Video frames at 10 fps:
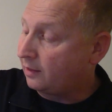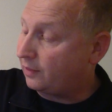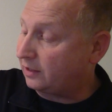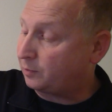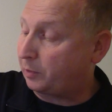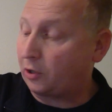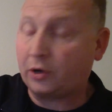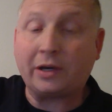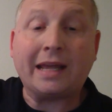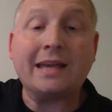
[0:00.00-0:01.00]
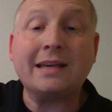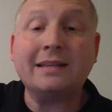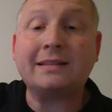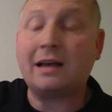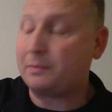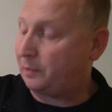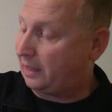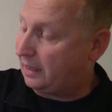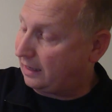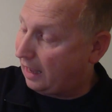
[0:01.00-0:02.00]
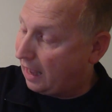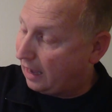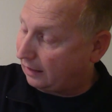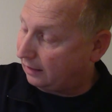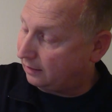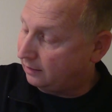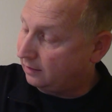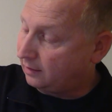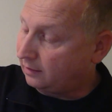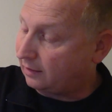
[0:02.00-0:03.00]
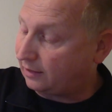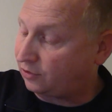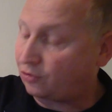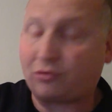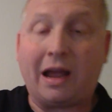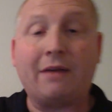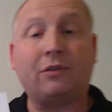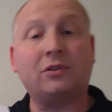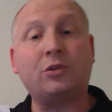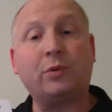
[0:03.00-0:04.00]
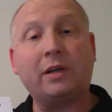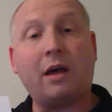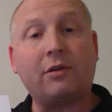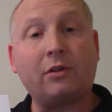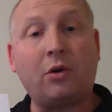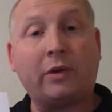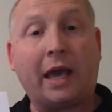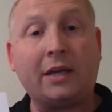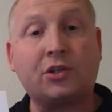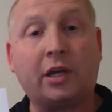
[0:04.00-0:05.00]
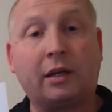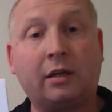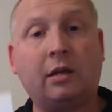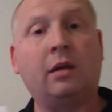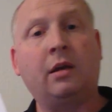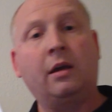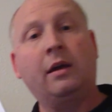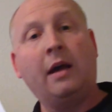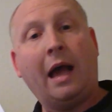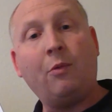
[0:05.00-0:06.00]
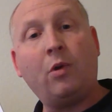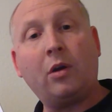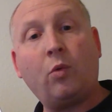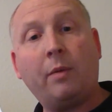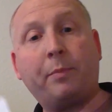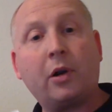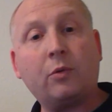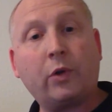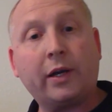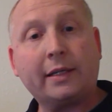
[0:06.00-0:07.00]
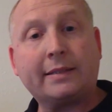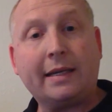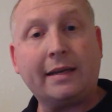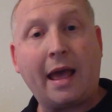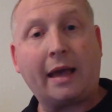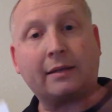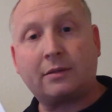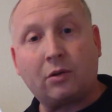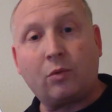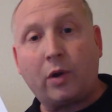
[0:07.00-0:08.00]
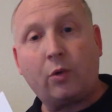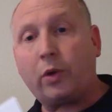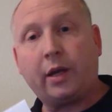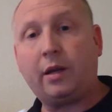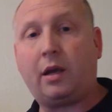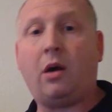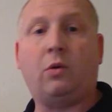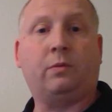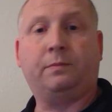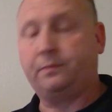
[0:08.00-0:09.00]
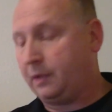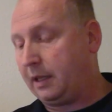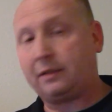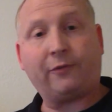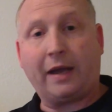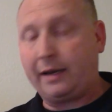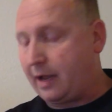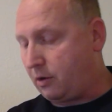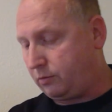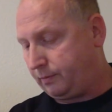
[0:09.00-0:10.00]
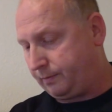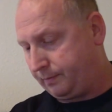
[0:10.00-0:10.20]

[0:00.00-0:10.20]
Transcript: This bird is a peacock. Let's travel to another location. I wonder what bird we're going to see next or where we're going to go. Let's find out.